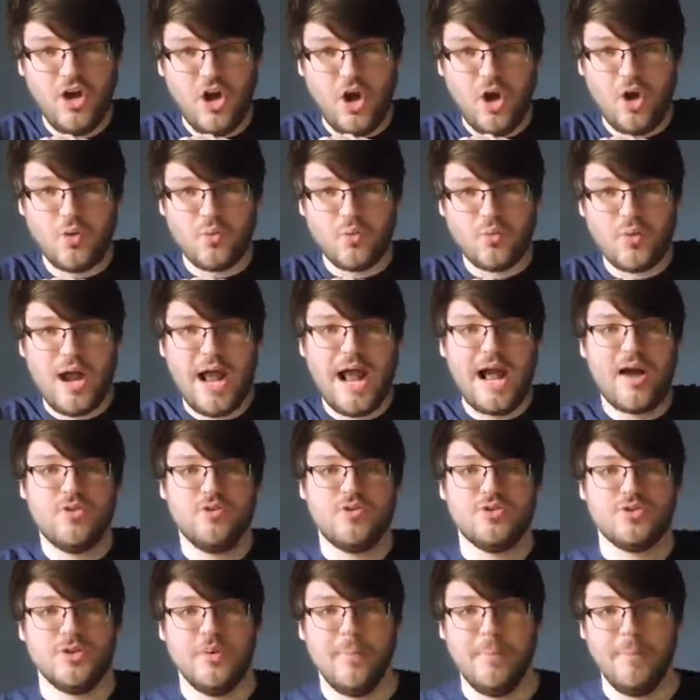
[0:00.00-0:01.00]

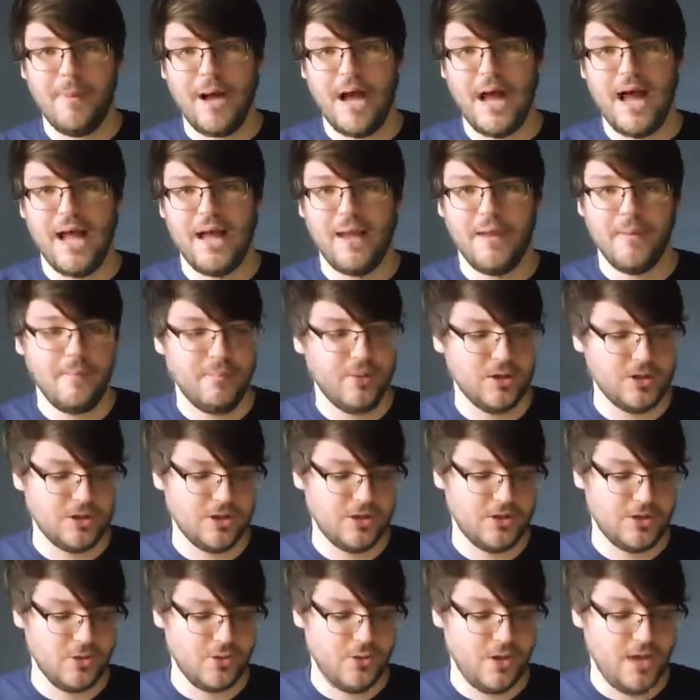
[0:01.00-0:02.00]
around my
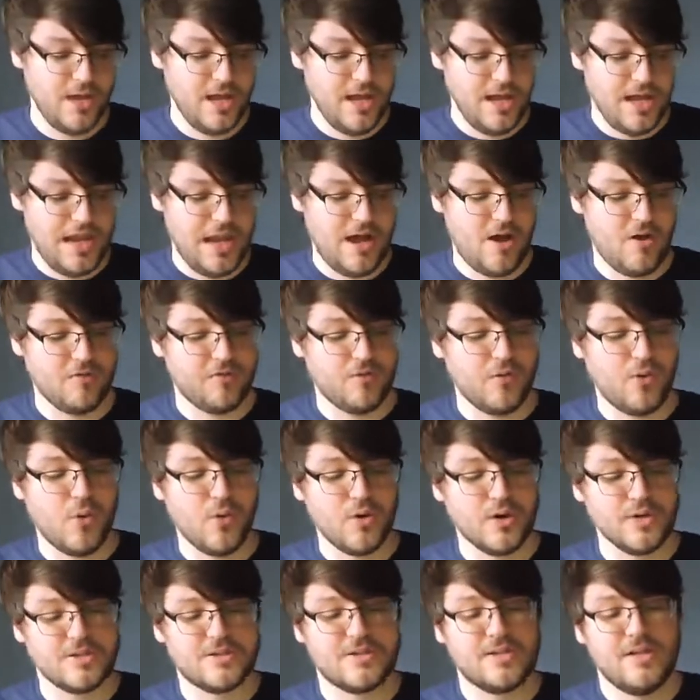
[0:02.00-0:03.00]
balloon. Now, of
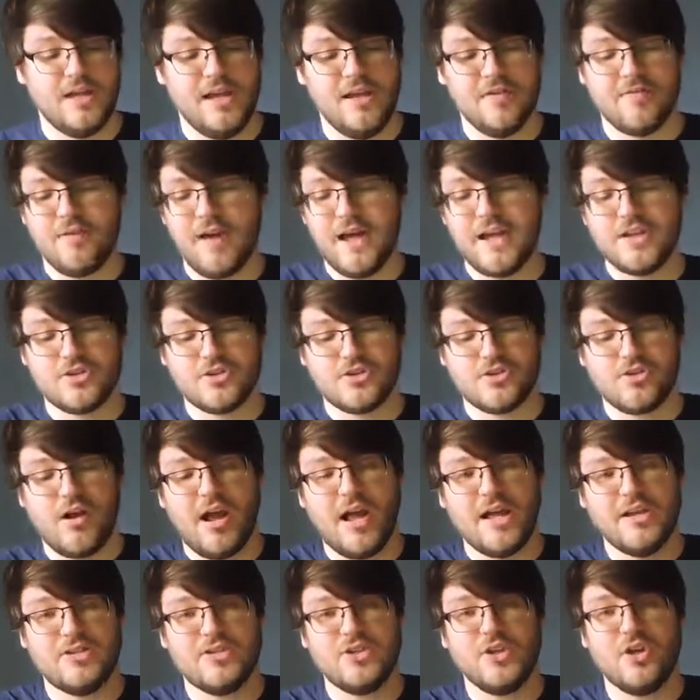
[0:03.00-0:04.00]
course, if I
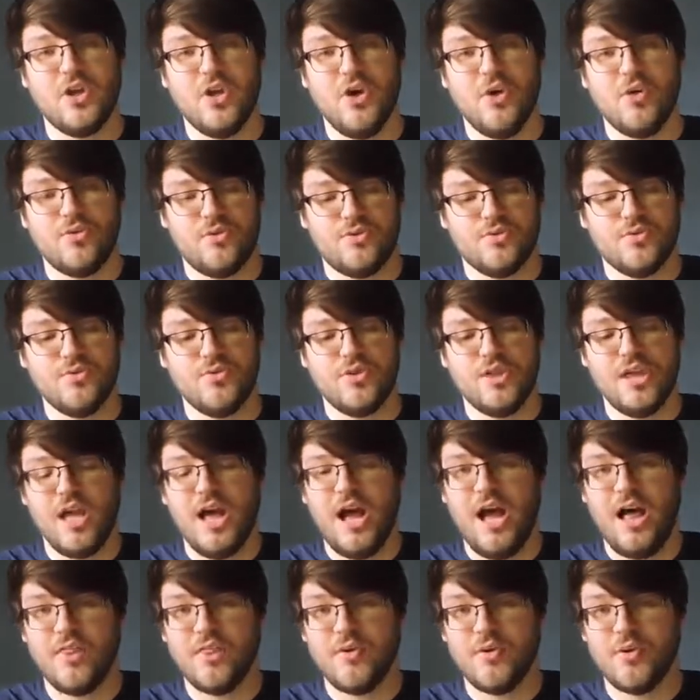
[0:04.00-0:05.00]
tried to go through the
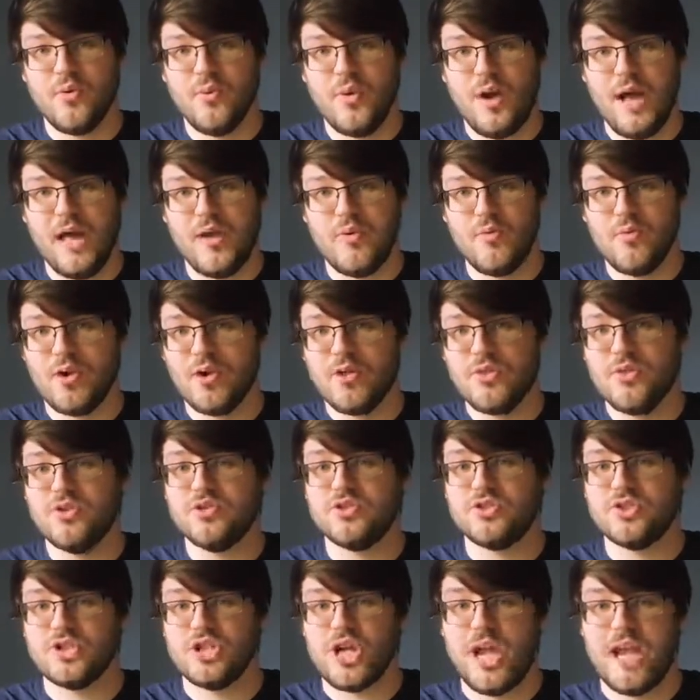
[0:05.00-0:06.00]
other way where
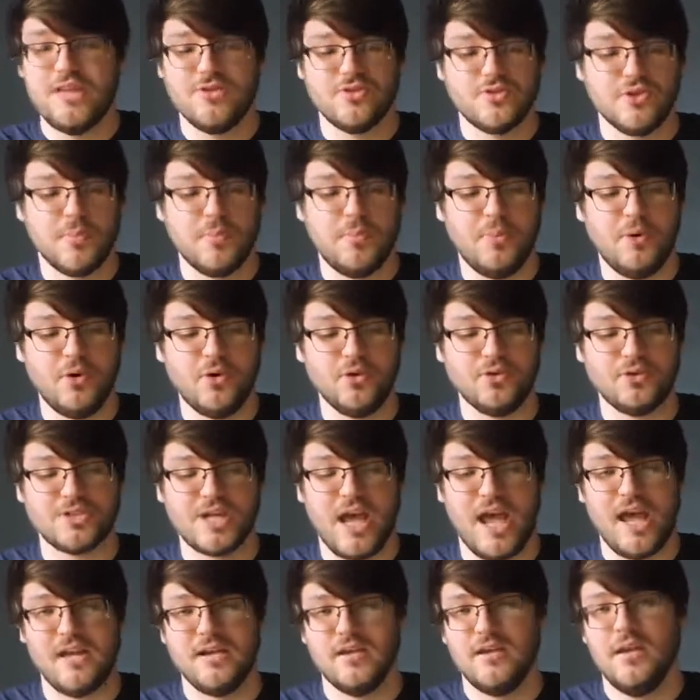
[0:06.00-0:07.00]
those chains are pulled
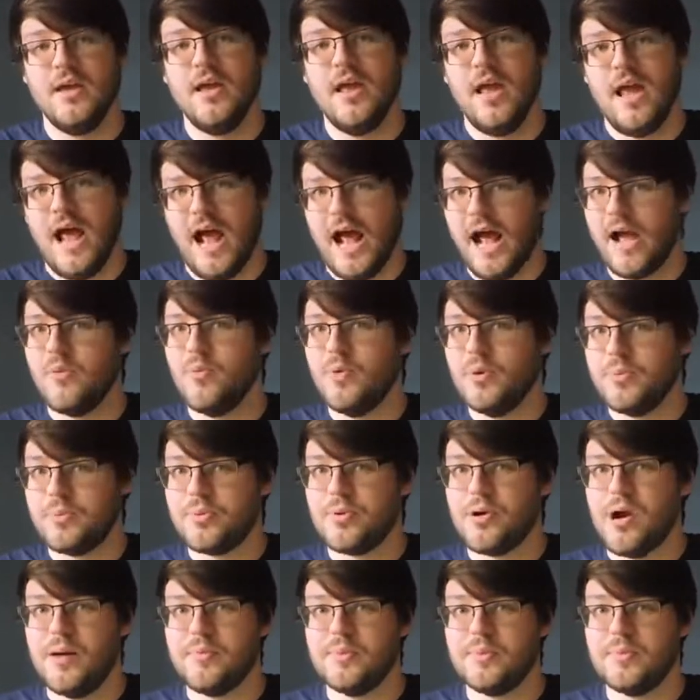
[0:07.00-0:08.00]
tight, I would
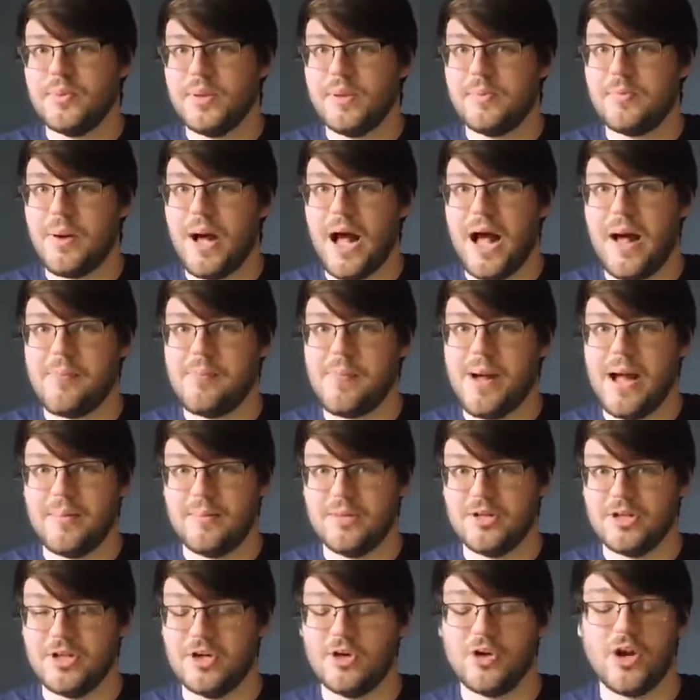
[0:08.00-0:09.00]
probably pop my
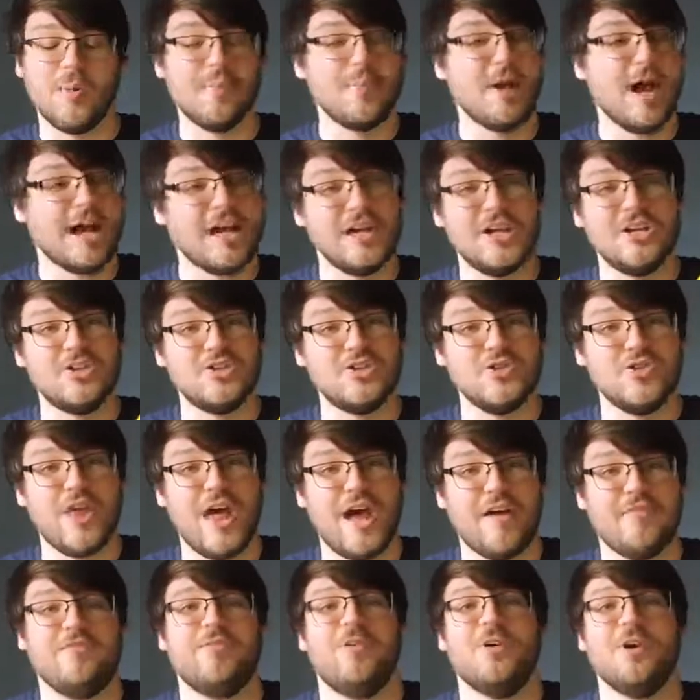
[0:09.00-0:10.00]
balloon. I'm not going to do
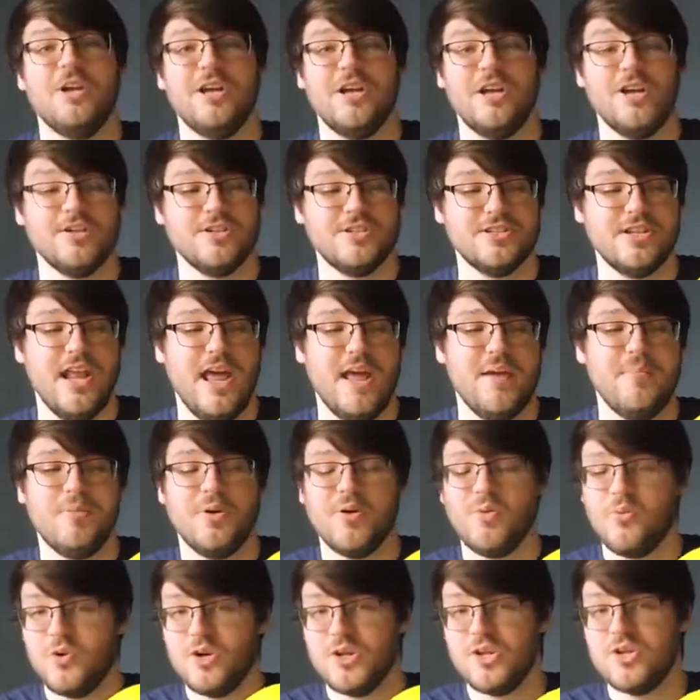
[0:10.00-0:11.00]
that for you here today,
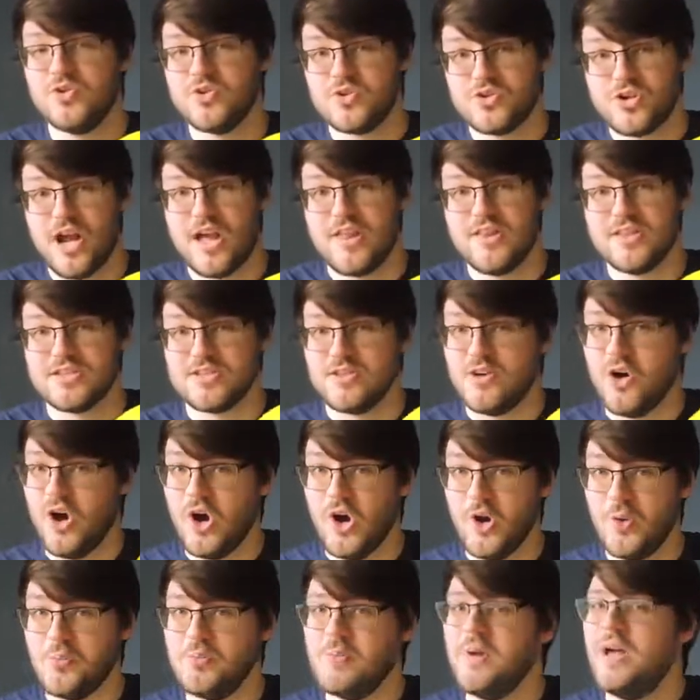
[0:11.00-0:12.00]
but when you try this at
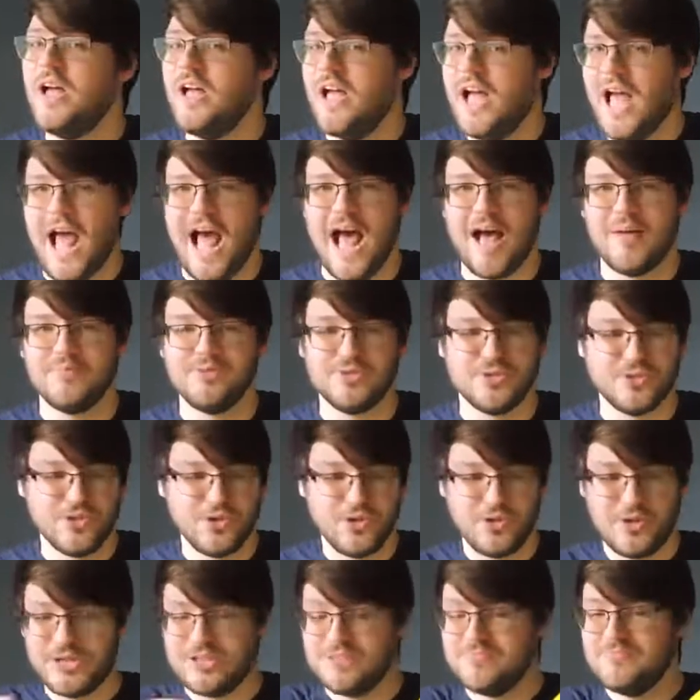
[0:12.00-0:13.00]
home,
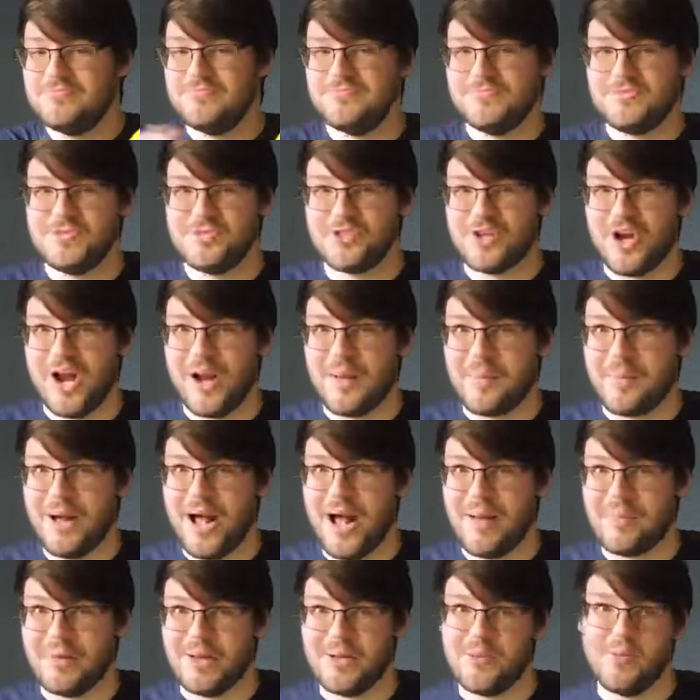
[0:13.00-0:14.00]
absolutely try to
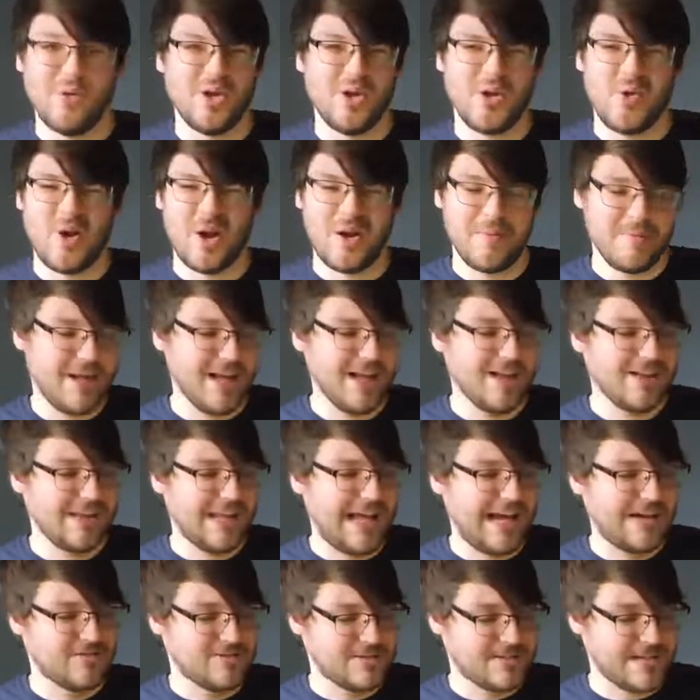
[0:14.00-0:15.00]
pop it. We don't want to make a
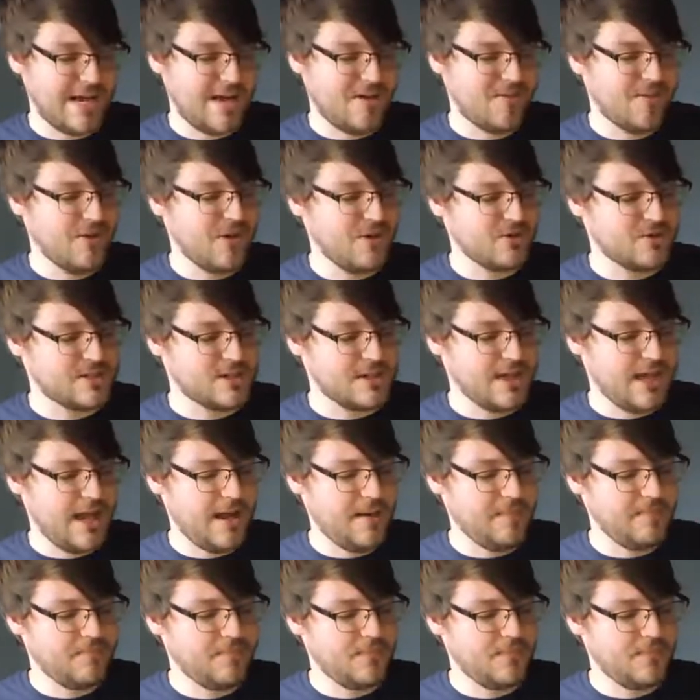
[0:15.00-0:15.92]
loud sound though today.